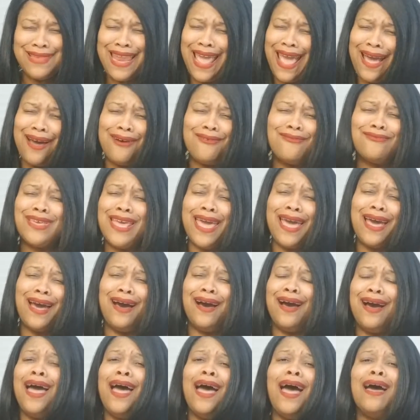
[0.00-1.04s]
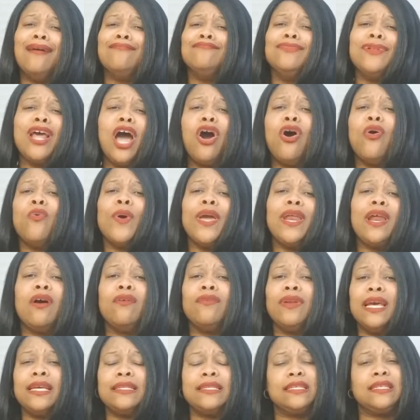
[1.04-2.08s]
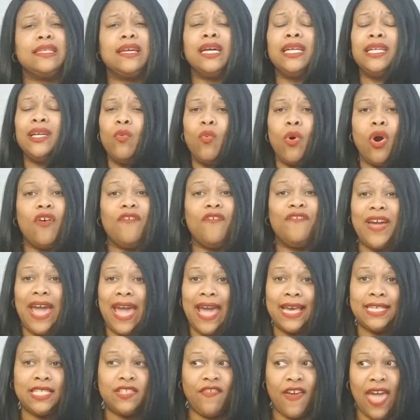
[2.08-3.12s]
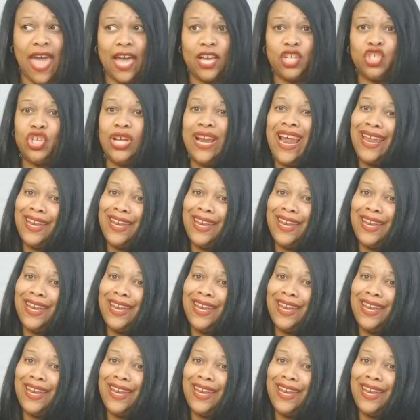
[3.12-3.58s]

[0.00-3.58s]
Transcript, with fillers: Now, yeah, no, we don't necessarily want fast fashion.